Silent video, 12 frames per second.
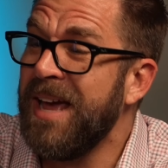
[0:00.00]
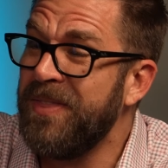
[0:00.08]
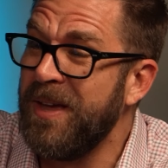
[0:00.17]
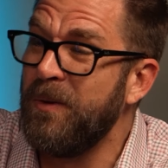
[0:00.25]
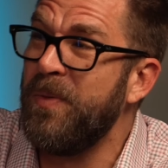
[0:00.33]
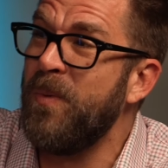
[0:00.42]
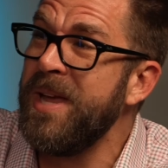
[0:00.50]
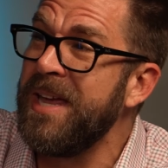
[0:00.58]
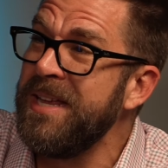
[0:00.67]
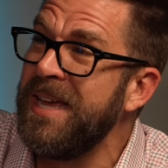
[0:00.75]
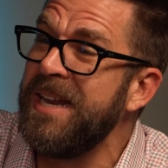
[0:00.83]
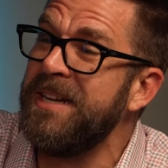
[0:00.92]
Yeah, we
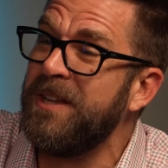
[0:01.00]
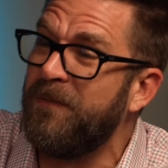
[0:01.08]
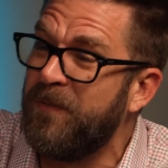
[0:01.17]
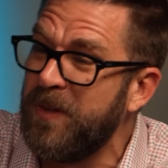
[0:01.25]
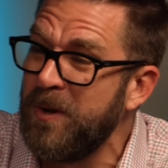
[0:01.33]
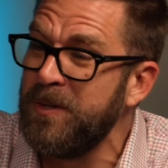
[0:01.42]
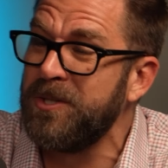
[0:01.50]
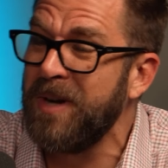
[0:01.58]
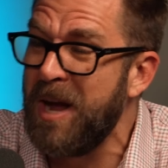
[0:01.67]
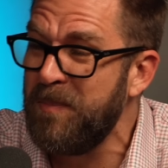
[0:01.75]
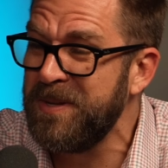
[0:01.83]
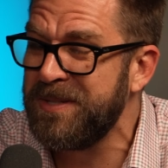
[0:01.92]
can get into future
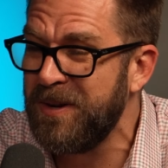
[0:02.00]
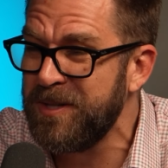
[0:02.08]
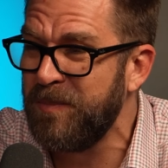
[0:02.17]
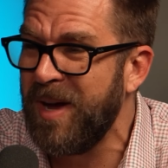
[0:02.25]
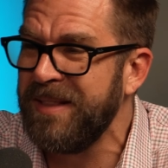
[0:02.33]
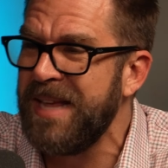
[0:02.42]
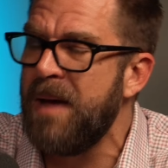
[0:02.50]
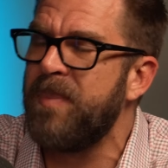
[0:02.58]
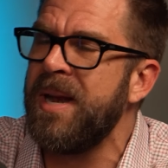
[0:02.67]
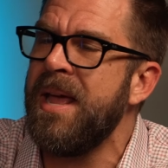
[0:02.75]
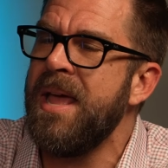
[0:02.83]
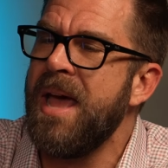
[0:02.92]
episodes about that,
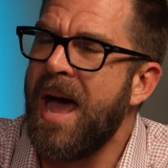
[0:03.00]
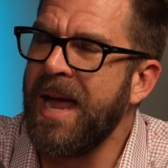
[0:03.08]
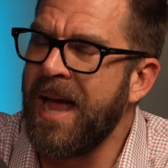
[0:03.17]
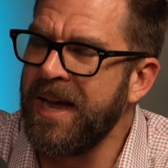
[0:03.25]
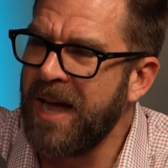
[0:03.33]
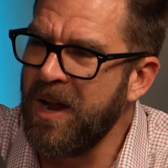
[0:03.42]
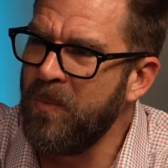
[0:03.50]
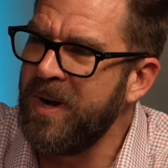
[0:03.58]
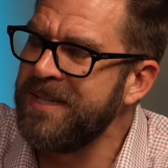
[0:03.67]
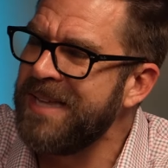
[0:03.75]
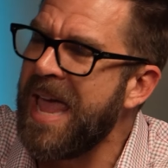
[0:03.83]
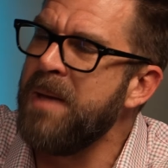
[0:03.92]
but I kind of
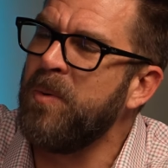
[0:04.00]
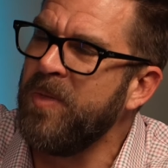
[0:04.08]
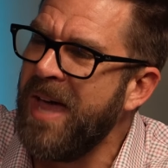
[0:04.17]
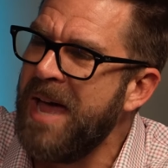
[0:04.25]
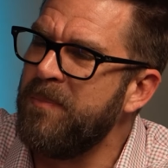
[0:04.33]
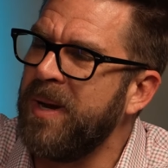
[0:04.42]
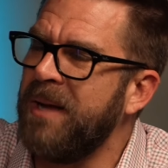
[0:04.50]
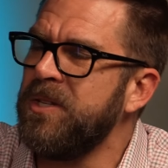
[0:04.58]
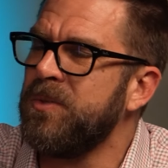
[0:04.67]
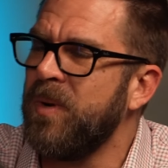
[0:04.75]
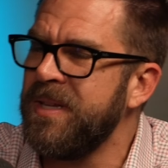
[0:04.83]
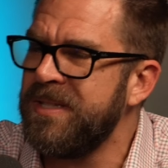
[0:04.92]
want to table that. But I
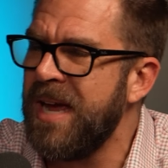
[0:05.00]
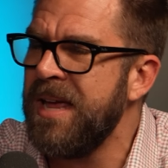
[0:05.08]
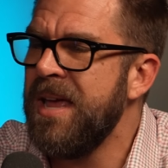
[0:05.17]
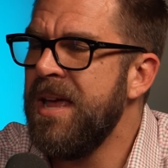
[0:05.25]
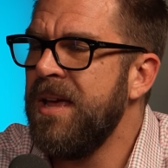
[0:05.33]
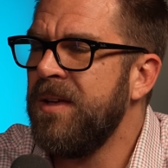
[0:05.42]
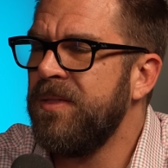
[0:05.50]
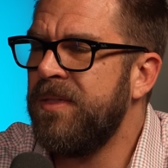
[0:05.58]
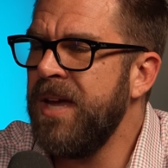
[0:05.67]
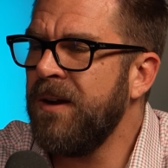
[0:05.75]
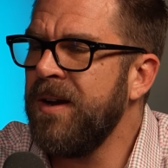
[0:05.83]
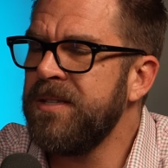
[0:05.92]
just want to say
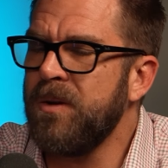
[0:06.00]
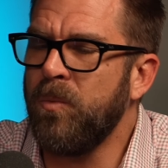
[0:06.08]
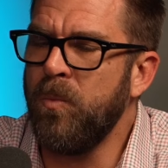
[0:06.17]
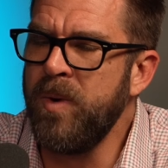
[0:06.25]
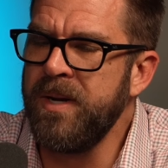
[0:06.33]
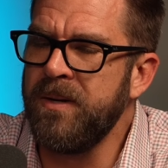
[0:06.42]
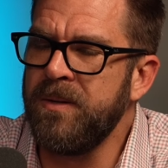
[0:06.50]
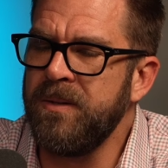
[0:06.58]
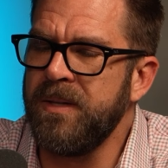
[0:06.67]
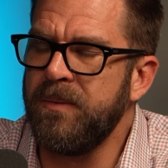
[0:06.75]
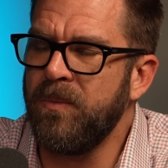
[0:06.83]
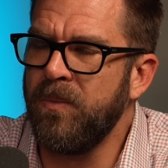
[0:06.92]
there is a
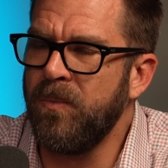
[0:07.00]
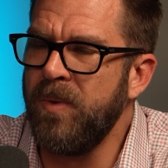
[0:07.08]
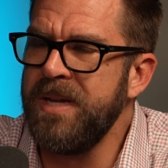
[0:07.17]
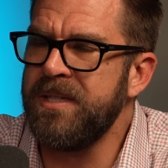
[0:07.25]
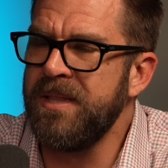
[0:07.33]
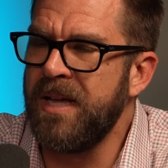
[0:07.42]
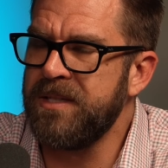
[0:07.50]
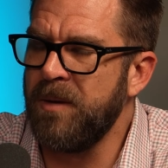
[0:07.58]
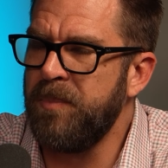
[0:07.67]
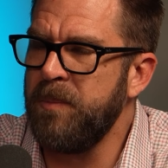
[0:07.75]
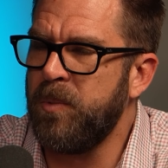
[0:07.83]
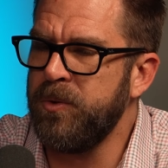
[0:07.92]
real reason that
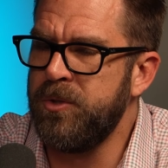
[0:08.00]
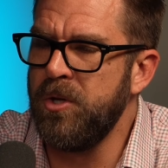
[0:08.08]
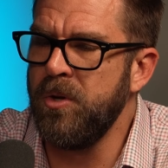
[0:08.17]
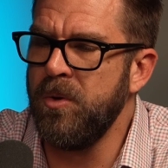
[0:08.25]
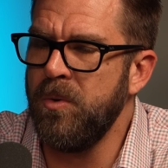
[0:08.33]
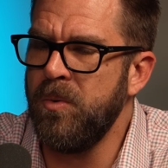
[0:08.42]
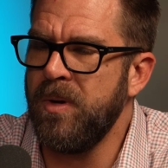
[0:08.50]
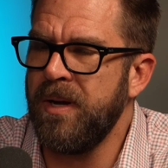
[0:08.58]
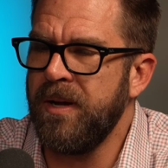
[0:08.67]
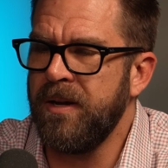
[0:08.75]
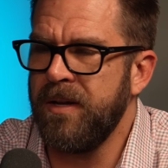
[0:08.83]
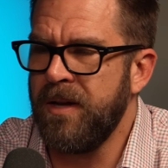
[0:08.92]
some people do
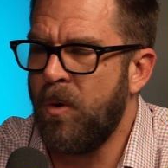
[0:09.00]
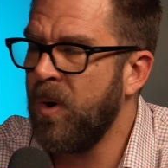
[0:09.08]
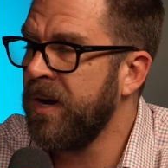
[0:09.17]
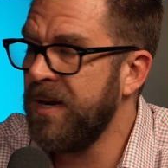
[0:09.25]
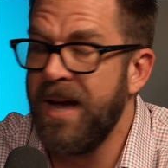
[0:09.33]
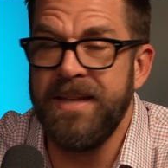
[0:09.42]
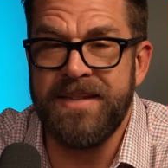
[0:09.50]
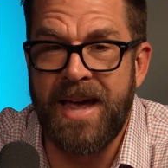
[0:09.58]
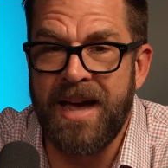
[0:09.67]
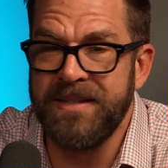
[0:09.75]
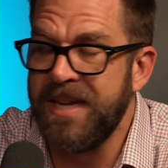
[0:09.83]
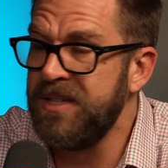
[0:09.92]
organize
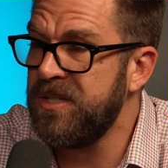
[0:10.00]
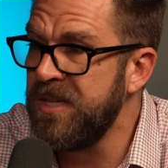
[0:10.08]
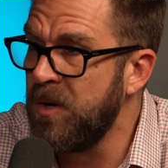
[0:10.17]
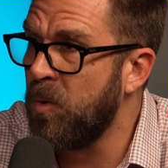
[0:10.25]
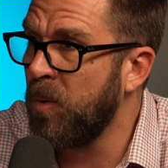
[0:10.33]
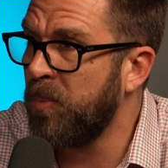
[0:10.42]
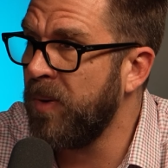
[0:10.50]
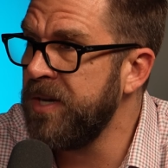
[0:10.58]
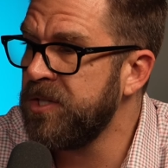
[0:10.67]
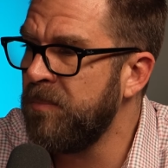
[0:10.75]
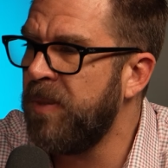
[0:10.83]
as a C corporation.